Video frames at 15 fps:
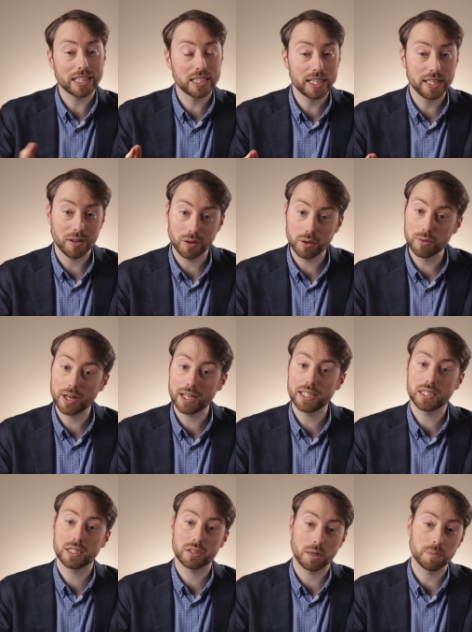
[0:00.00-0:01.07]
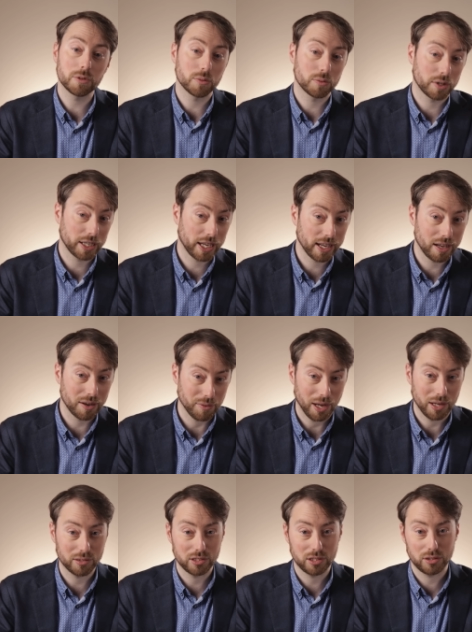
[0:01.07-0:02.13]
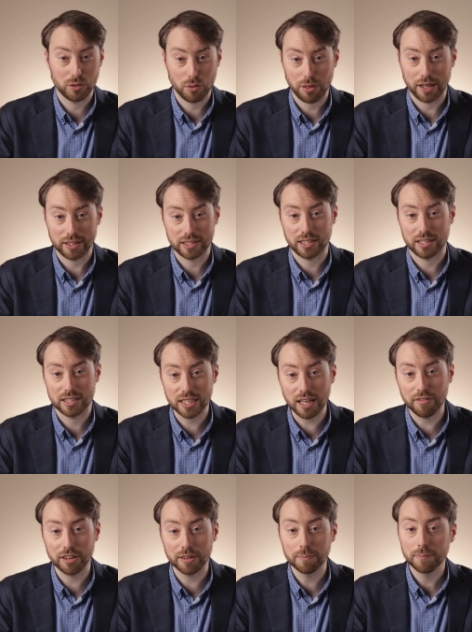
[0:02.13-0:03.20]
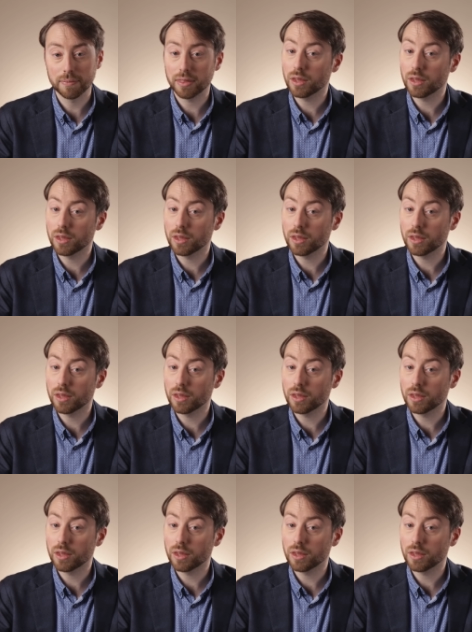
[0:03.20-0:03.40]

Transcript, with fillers: actually already stopped working around two thousand seven.